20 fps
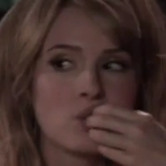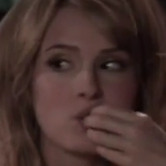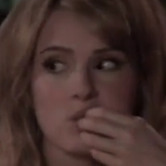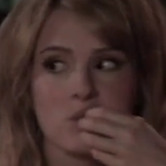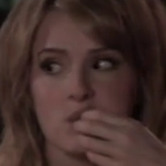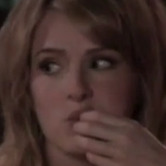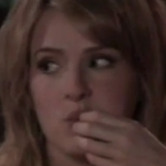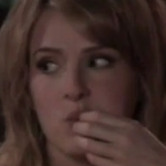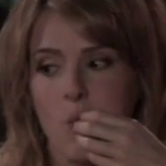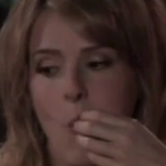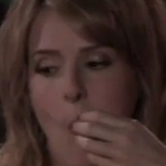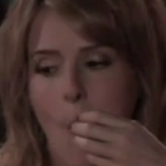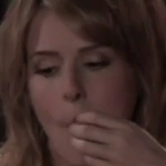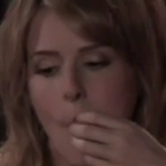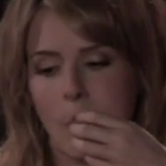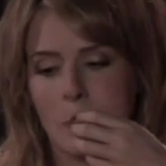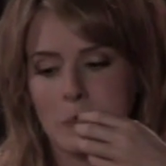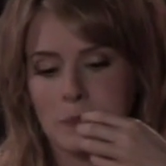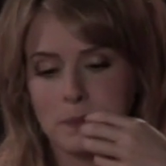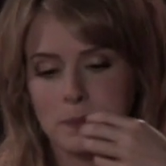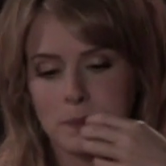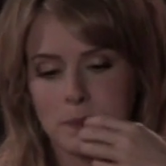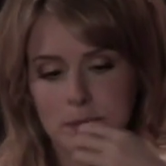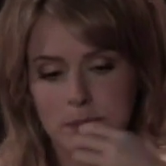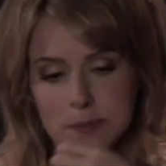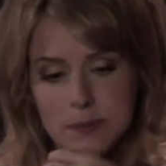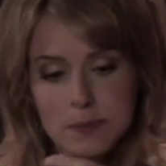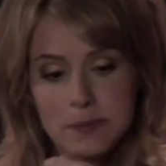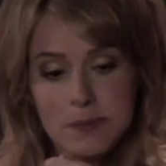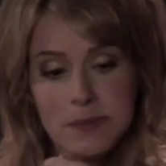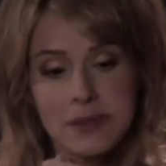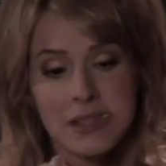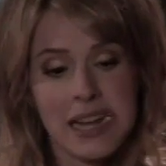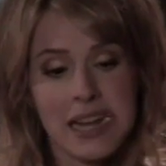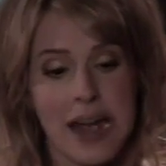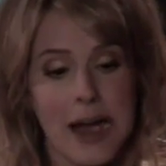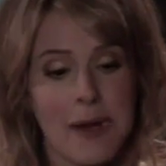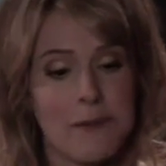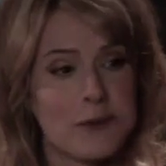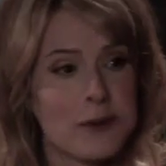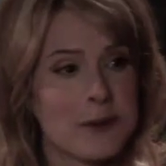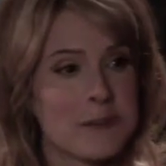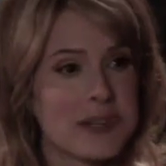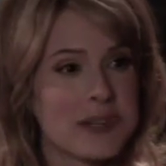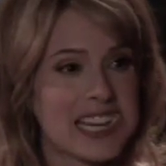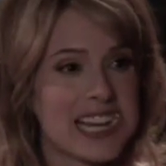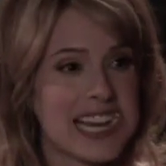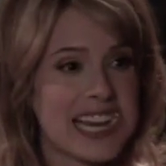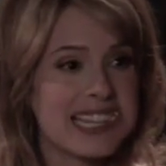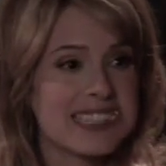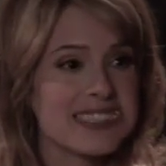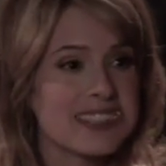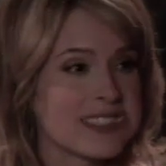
succeed in her That's attempt. That's not having your buddies back. I,